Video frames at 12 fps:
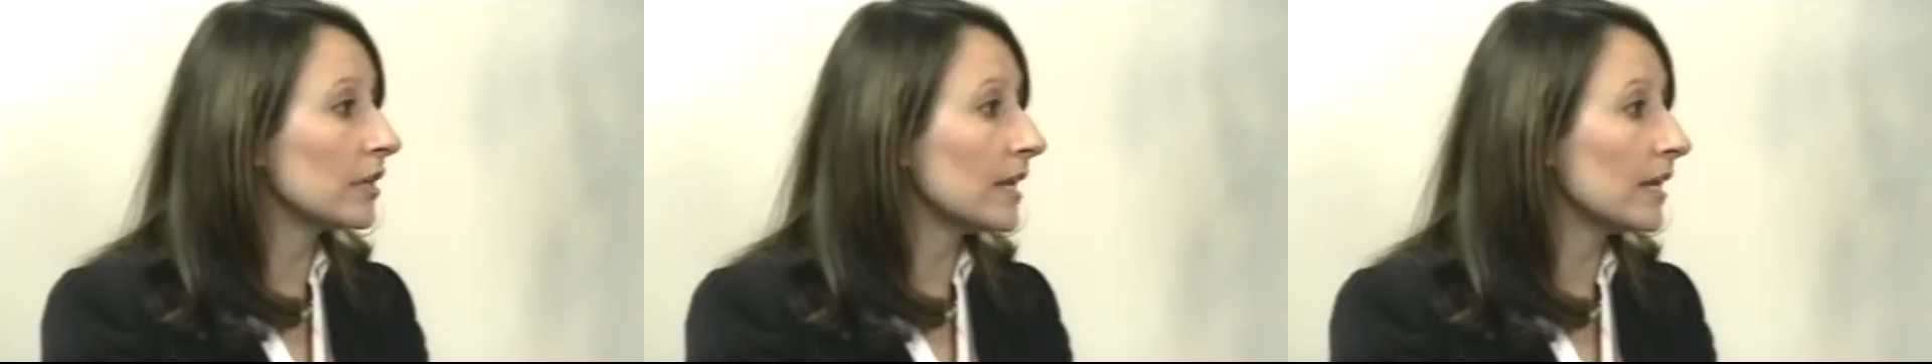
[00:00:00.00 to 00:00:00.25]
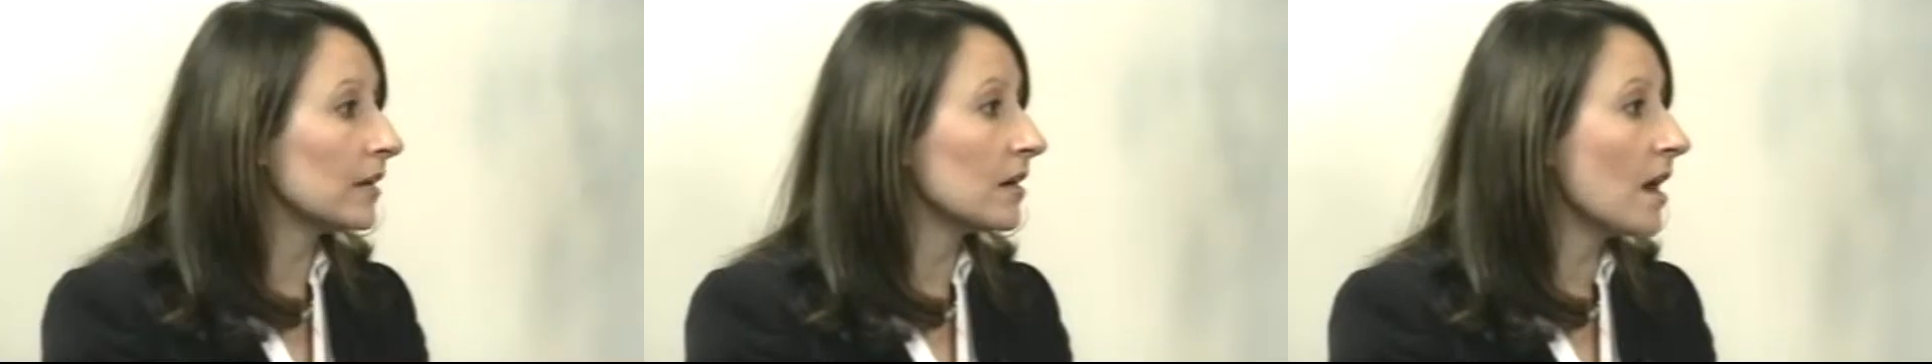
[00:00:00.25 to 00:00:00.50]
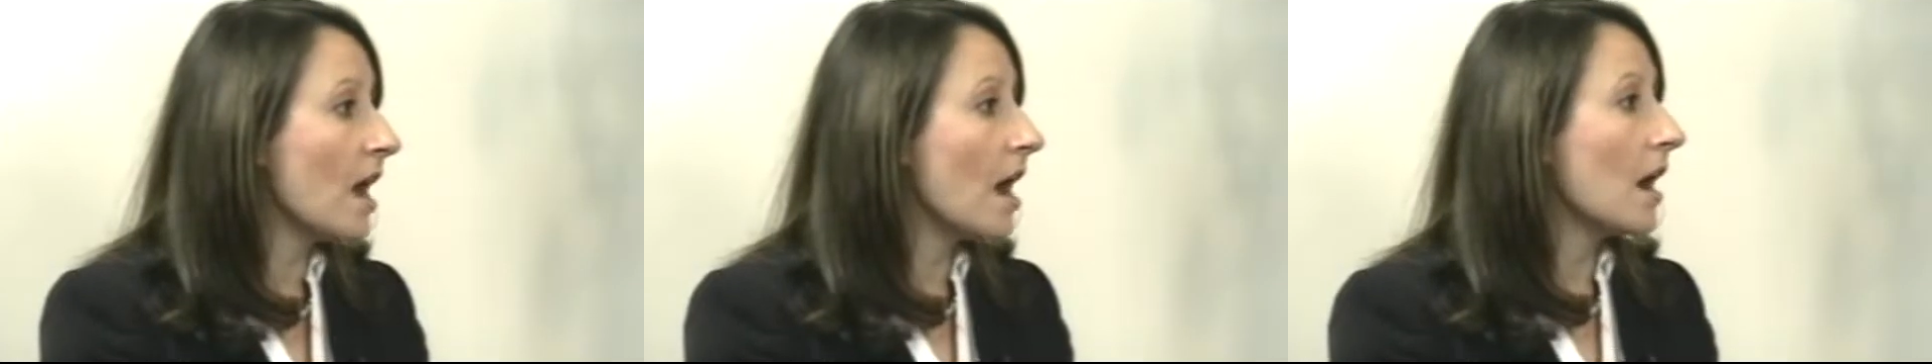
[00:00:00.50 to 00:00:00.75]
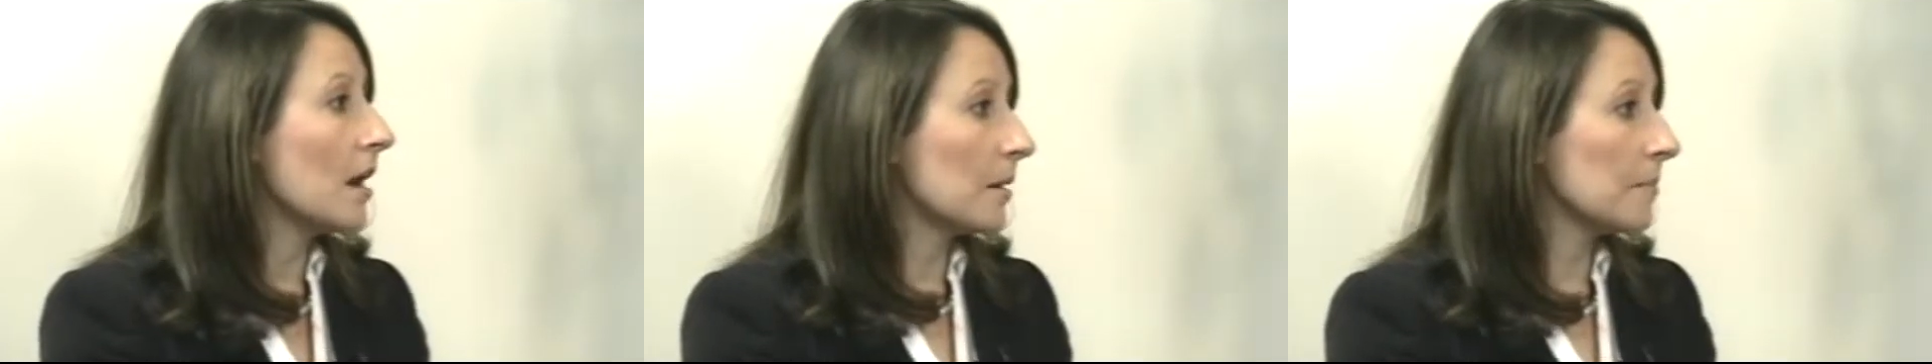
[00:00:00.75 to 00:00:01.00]
here,
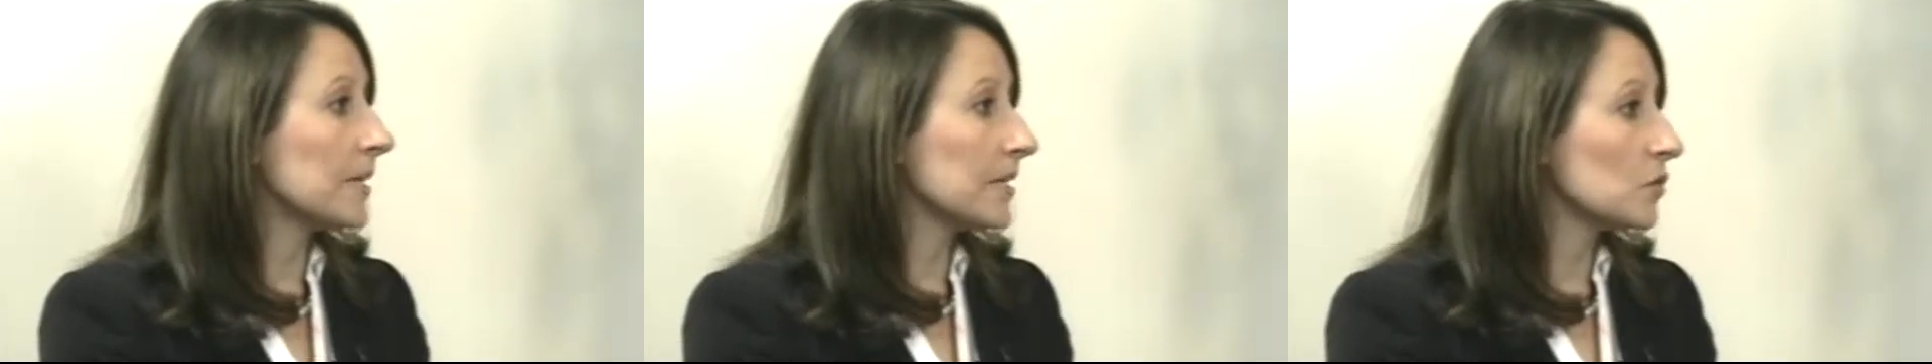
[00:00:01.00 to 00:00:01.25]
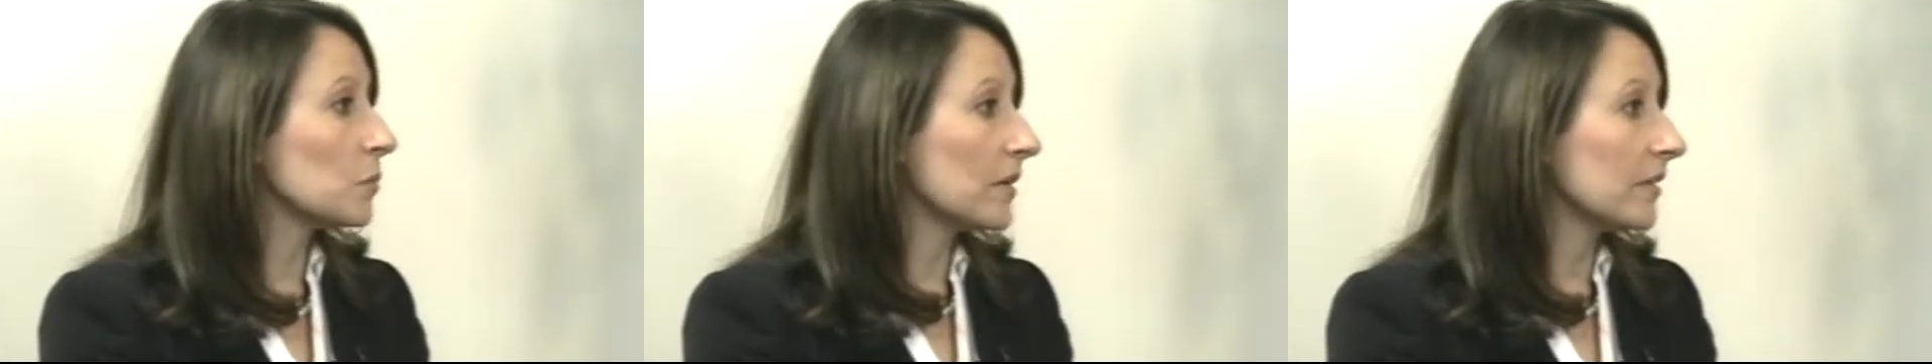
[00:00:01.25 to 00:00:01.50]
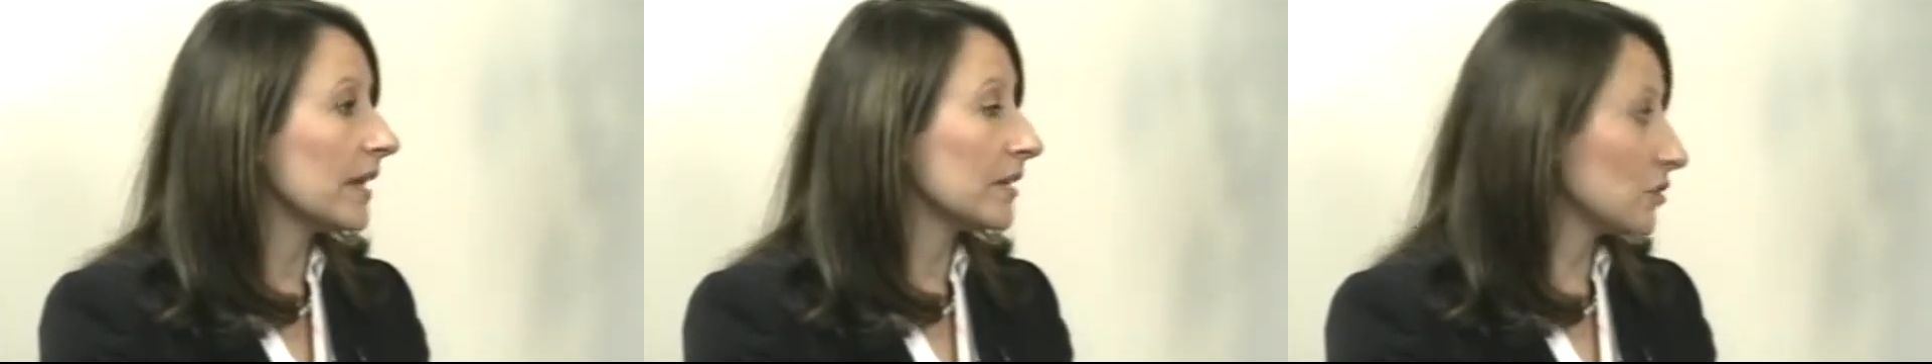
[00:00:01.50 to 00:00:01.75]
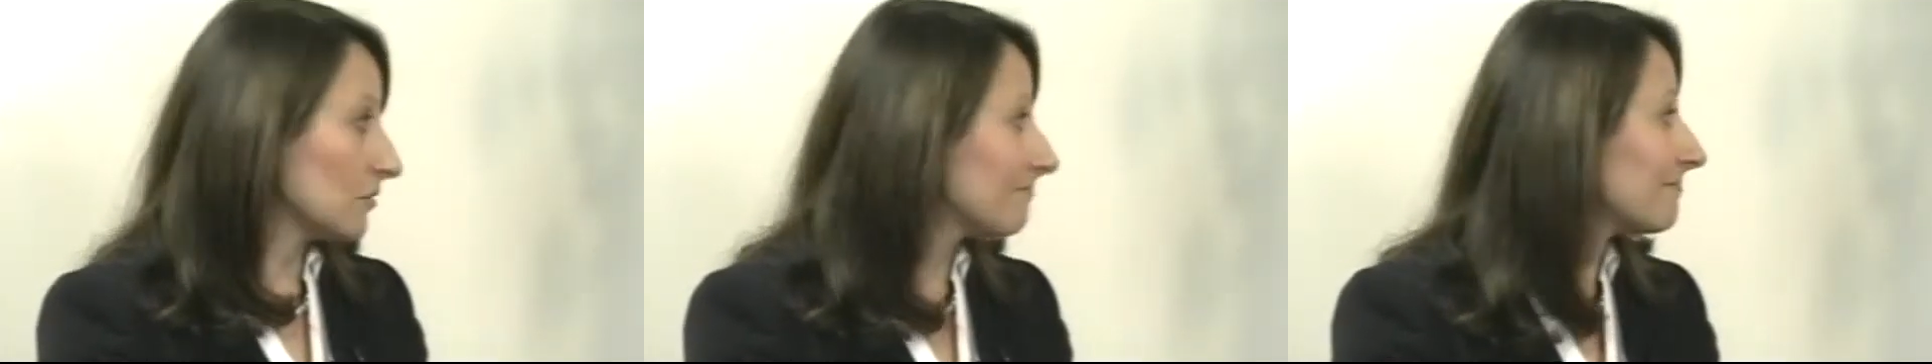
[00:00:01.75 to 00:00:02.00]
but it's one
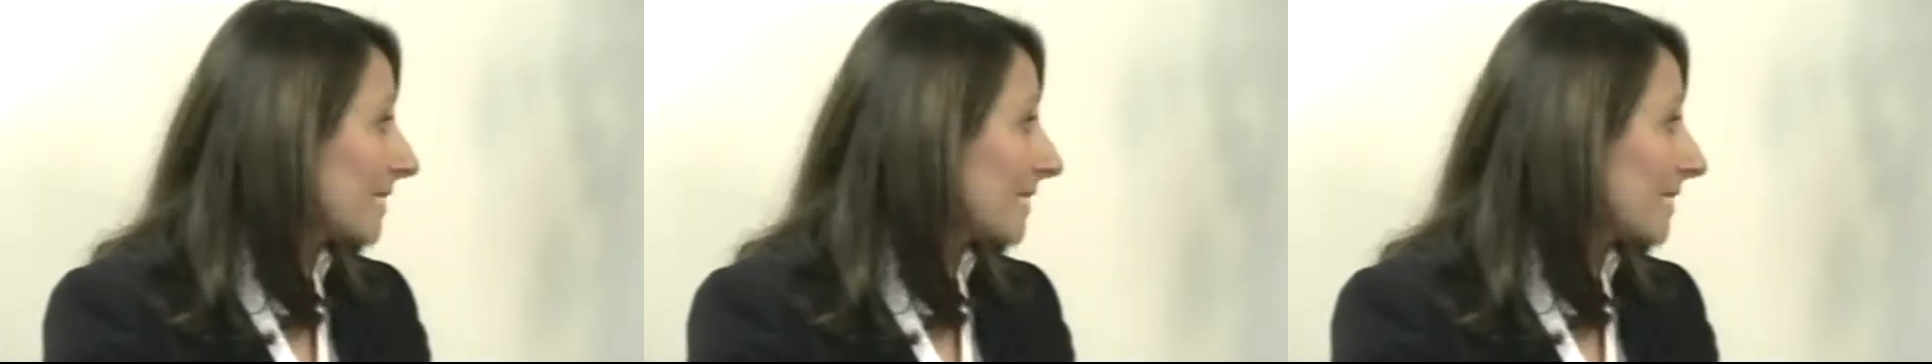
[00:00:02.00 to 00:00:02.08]
that